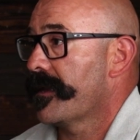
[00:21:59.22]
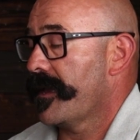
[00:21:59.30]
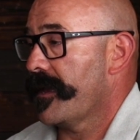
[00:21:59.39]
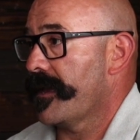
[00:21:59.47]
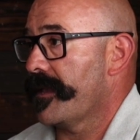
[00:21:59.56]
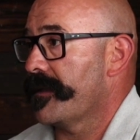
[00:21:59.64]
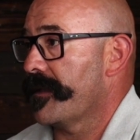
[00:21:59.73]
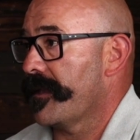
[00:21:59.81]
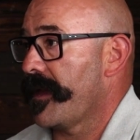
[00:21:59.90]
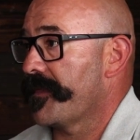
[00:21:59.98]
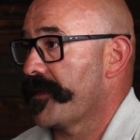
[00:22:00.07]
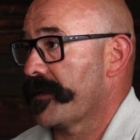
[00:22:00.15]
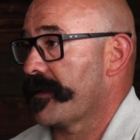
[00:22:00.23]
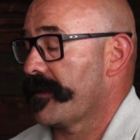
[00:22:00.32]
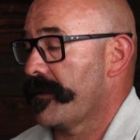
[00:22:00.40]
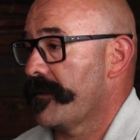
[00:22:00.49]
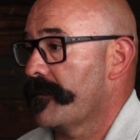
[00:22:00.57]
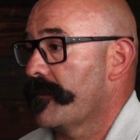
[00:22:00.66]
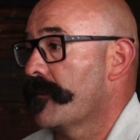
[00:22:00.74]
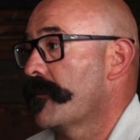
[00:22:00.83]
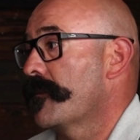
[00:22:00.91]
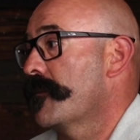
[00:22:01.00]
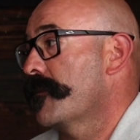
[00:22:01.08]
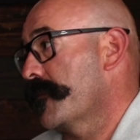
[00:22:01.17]
And I think
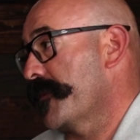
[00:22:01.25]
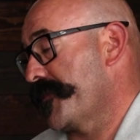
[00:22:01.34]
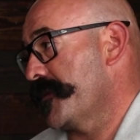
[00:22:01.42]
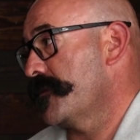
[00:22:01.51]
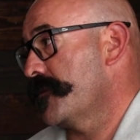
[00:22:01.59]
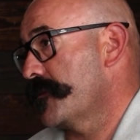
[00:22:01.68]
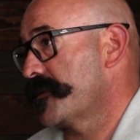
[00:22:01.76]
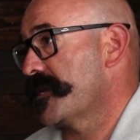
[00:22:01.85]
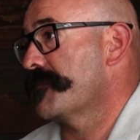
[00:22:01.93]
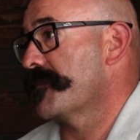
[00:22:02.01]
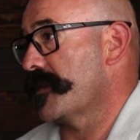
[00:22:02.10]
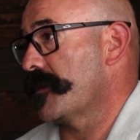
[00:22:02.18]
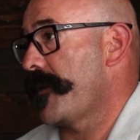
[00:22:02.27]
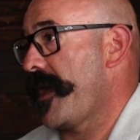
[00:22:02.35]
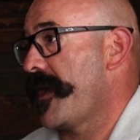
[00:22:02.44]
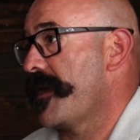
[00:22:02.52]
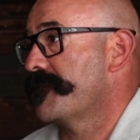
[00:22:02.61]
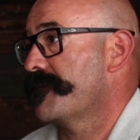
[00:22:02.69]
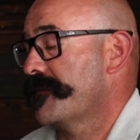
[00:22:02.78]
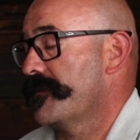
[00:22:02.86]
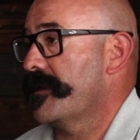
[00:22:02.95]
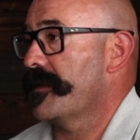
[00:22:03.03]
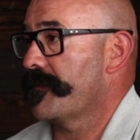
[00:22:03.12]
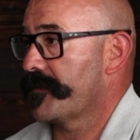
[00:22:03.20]
with the new team that you have
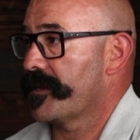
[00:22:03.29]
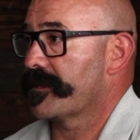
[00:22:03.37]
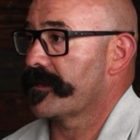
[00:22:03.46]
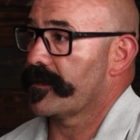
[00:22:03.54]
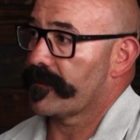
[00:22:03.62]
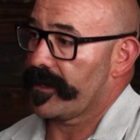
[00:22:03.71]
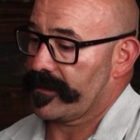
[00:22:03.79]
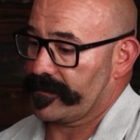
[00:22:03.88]
and everything that you guys